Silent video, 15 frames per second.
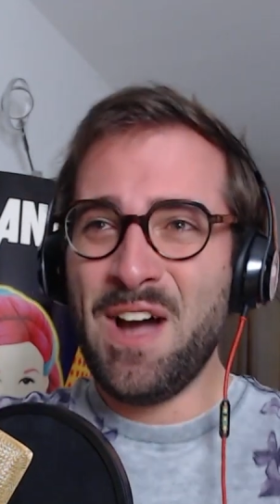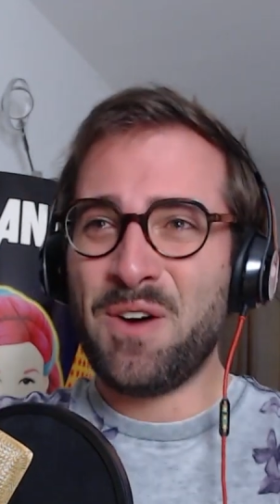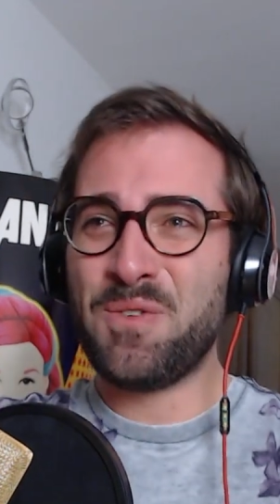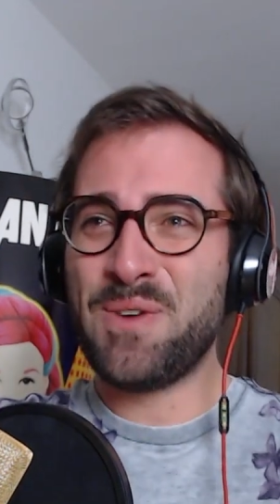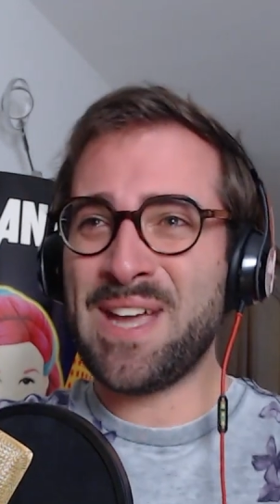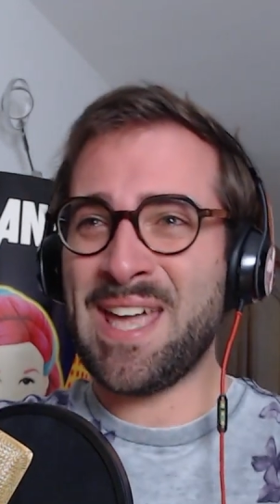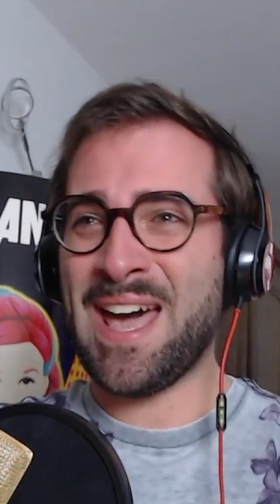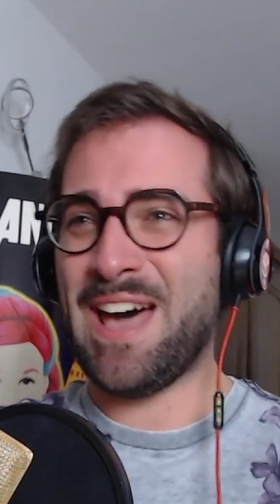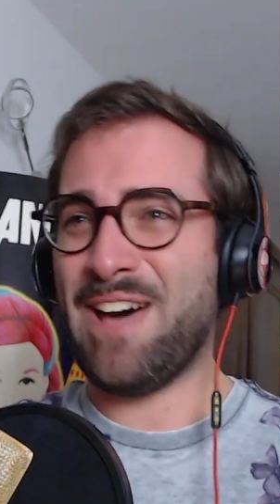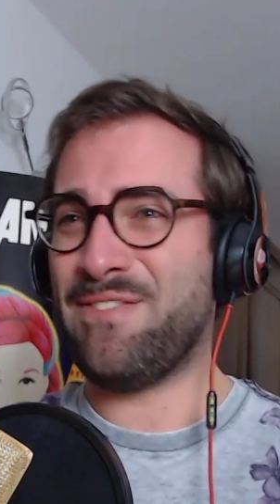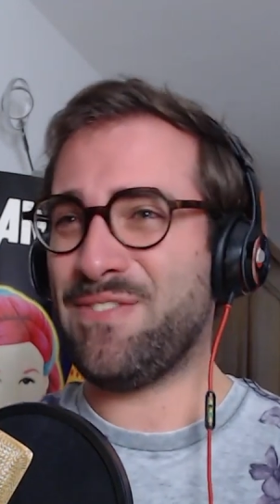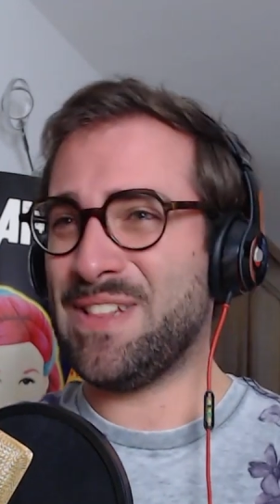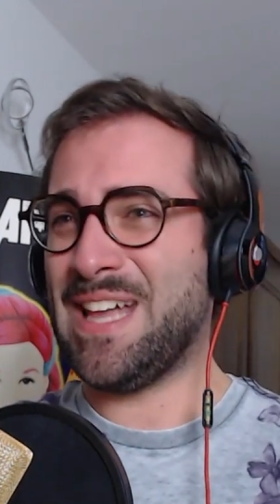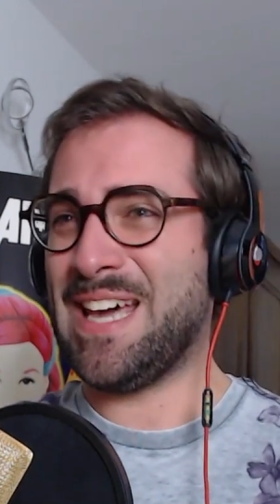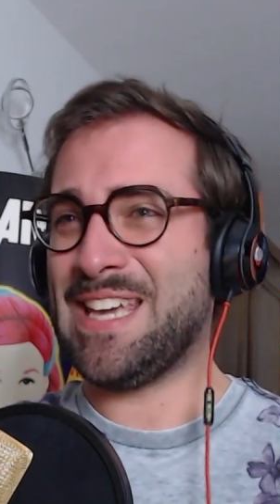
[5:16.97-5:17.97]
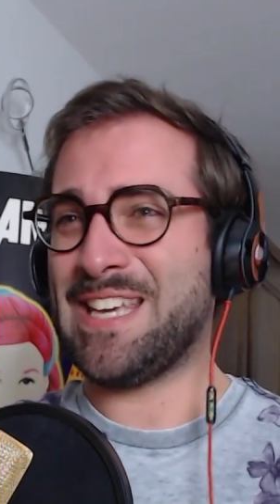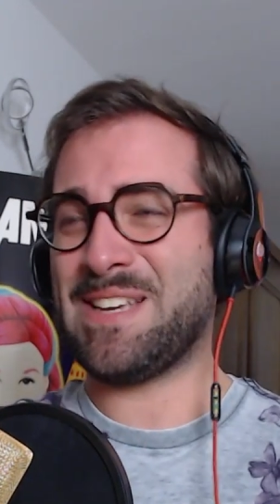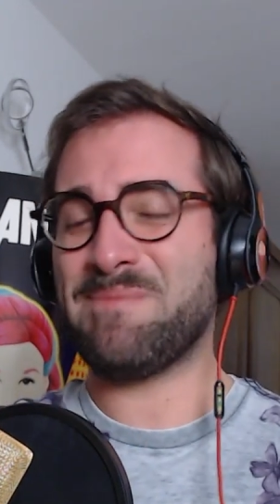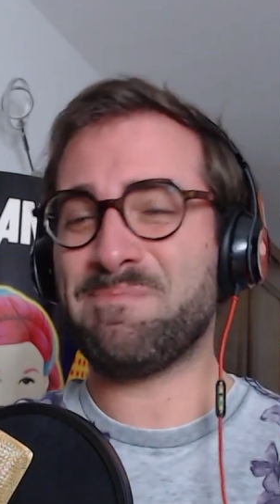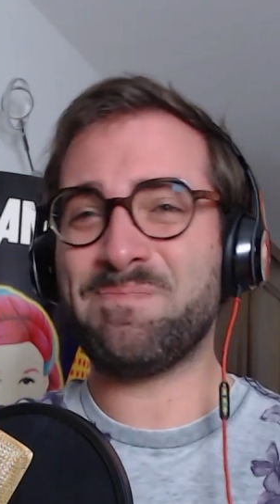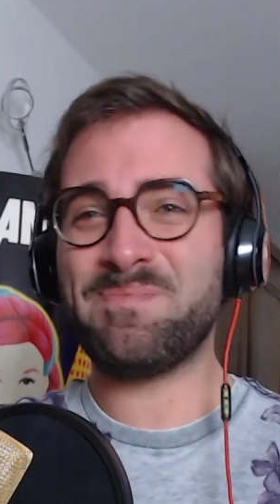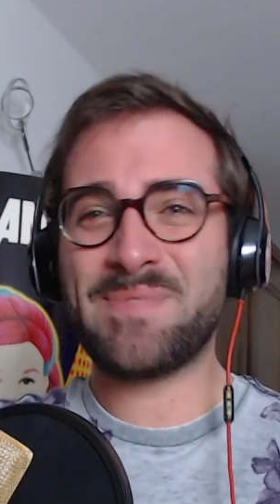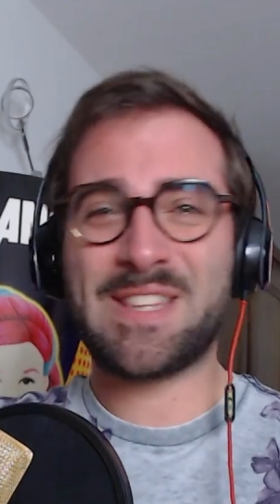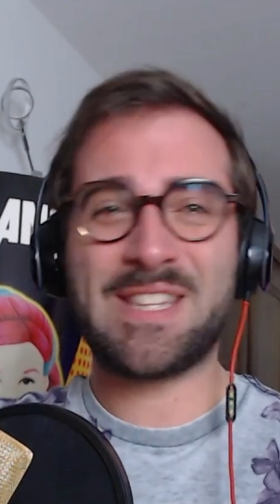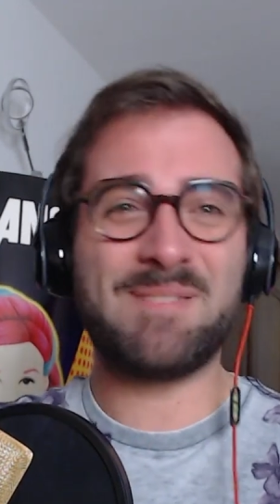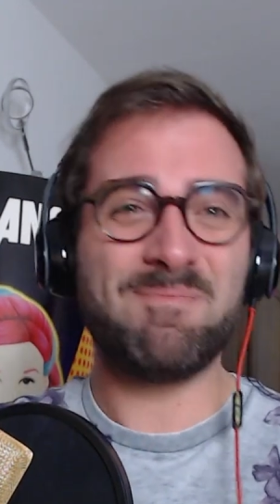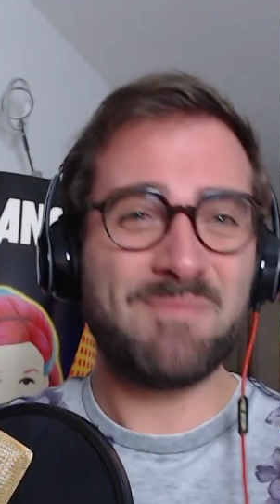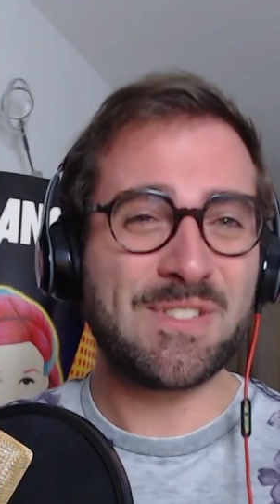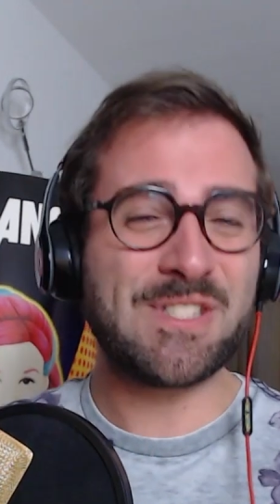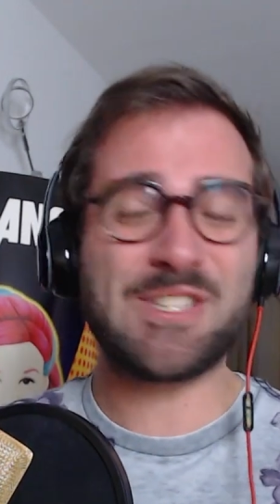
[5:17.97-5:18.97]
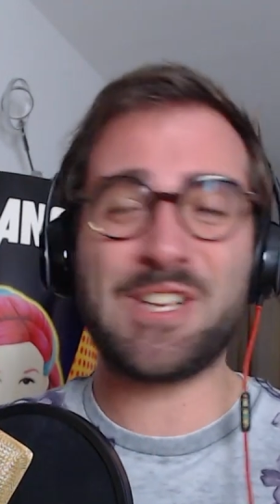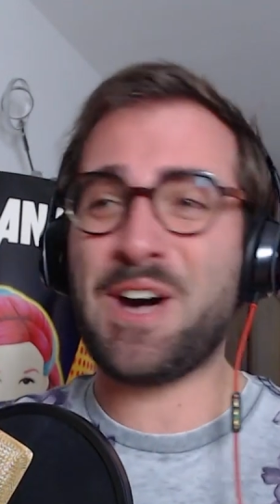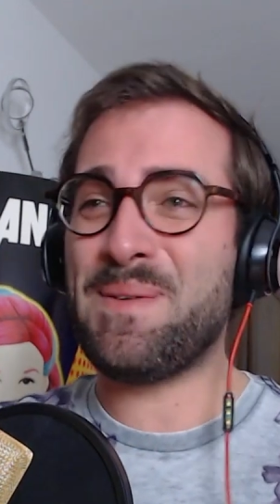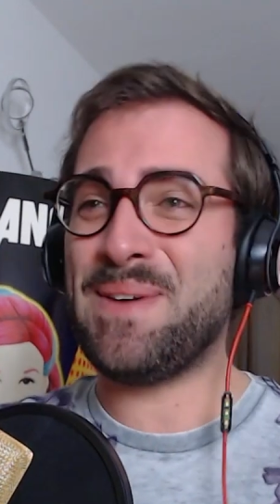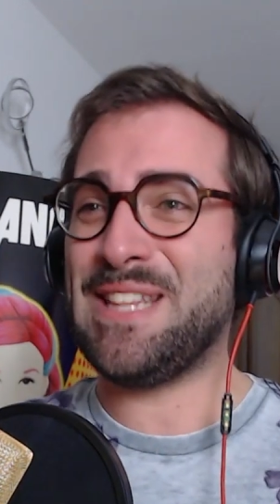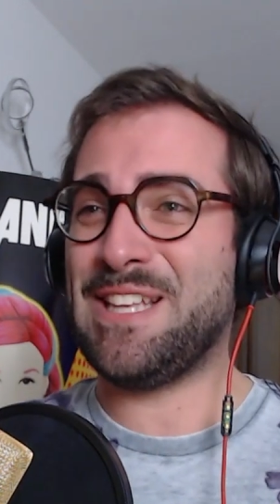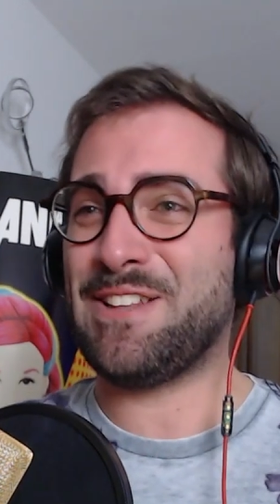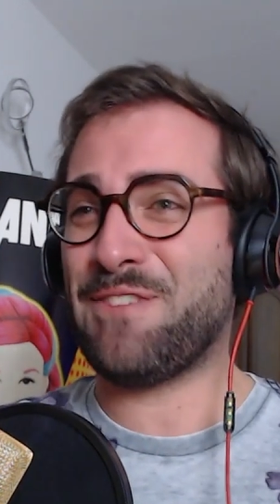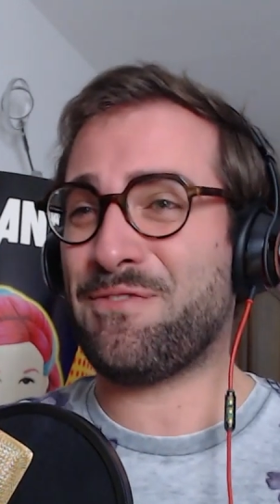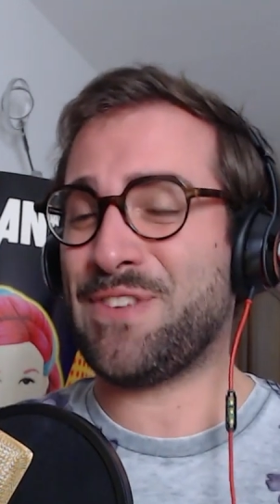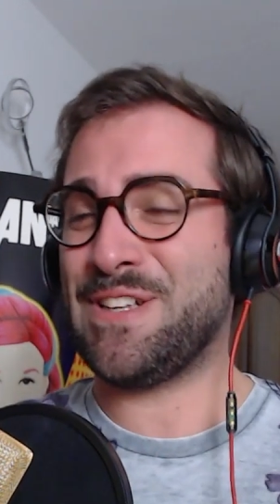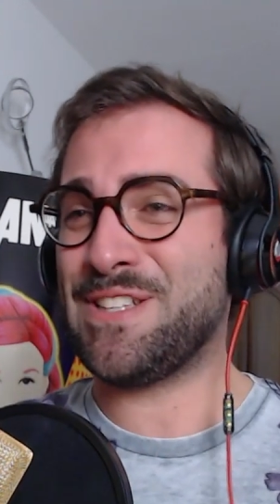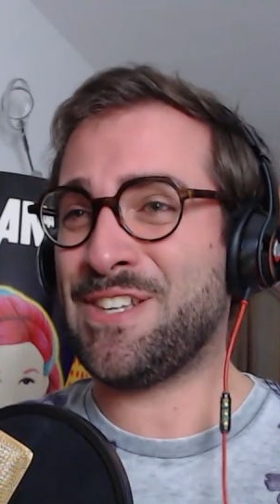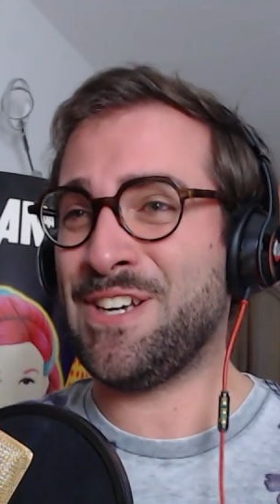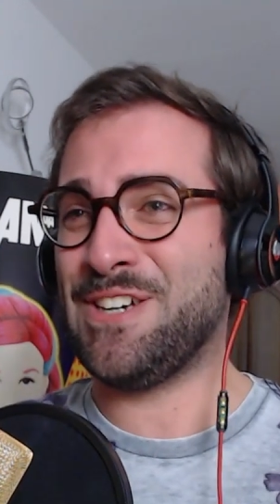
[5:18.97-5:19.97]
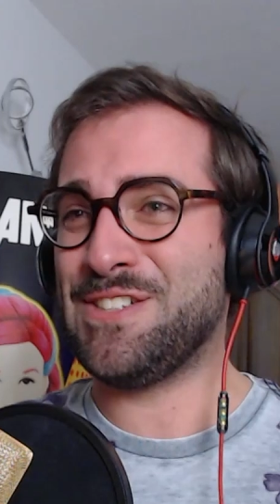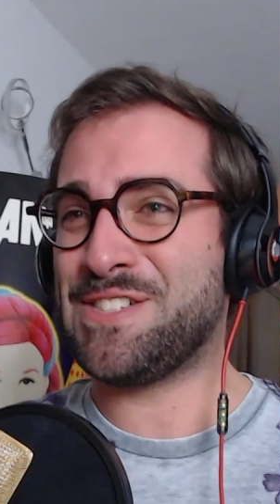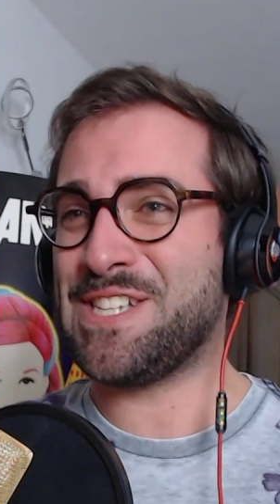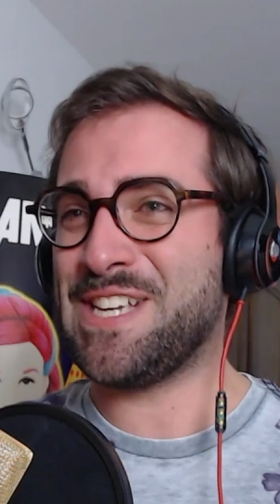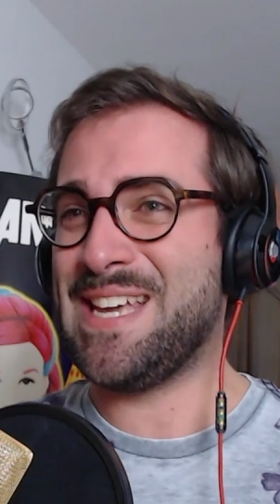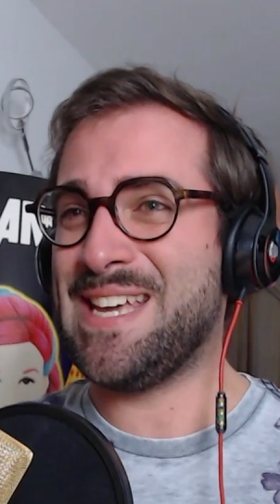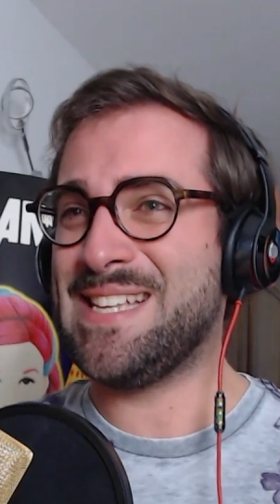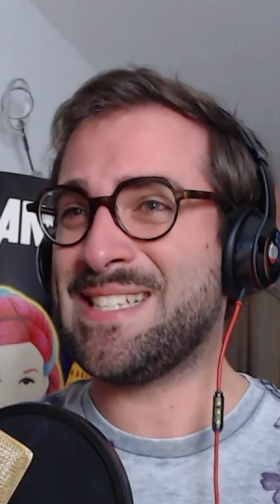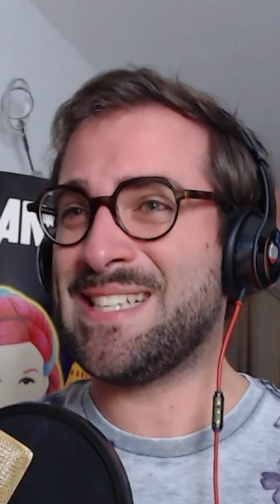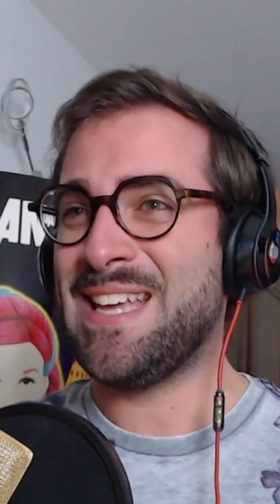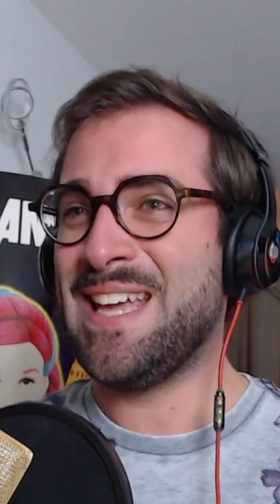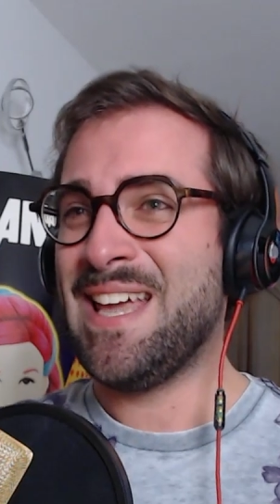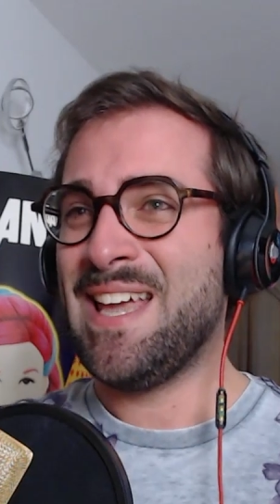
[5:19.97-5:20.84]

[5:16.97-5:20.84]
We have like so many different coaches.